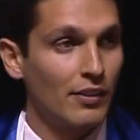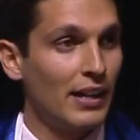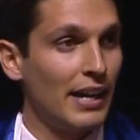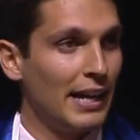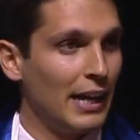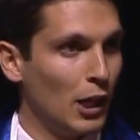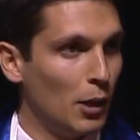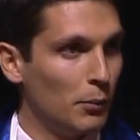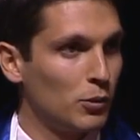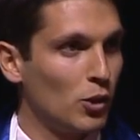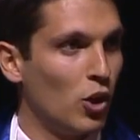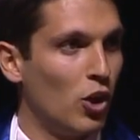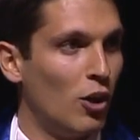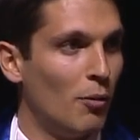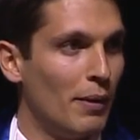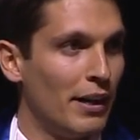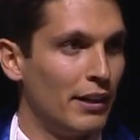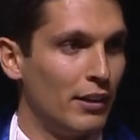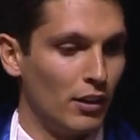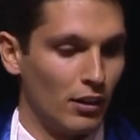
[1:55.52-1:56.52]
that helped calm
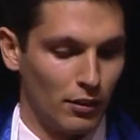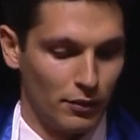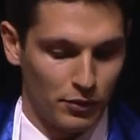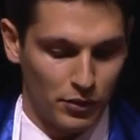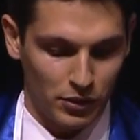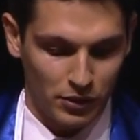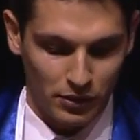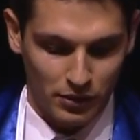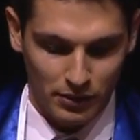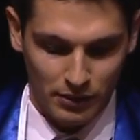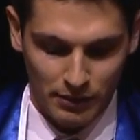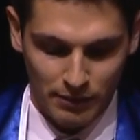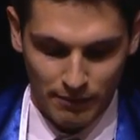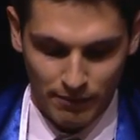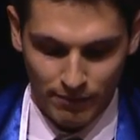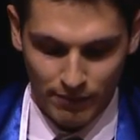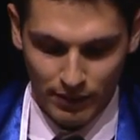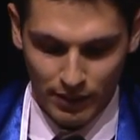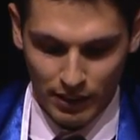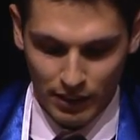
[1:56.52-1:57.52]
my nerves.
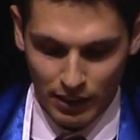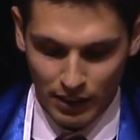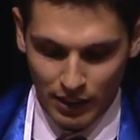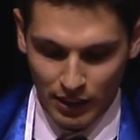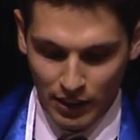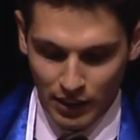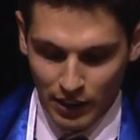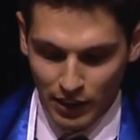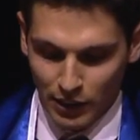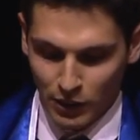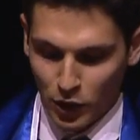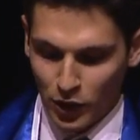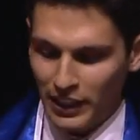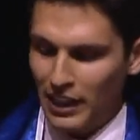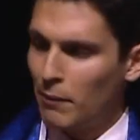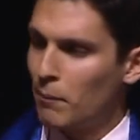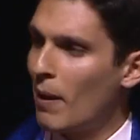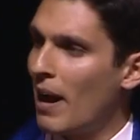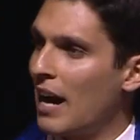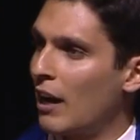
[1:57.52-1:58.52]

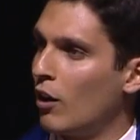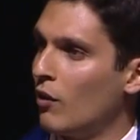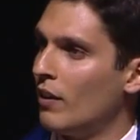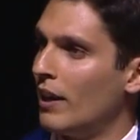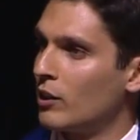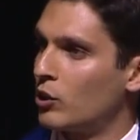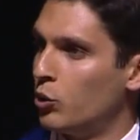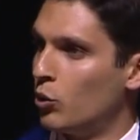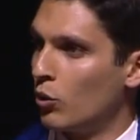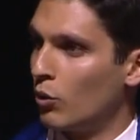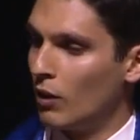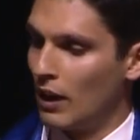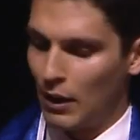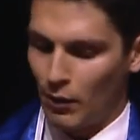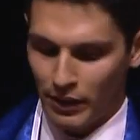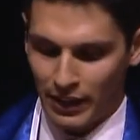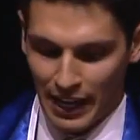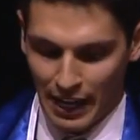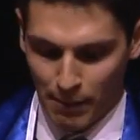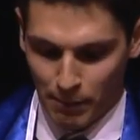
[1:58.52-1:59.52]
Looking back on that tour
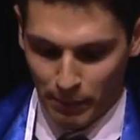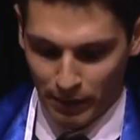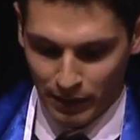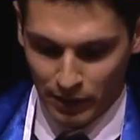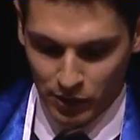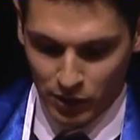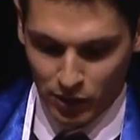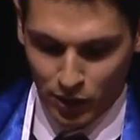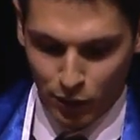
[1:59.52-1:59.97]
around campus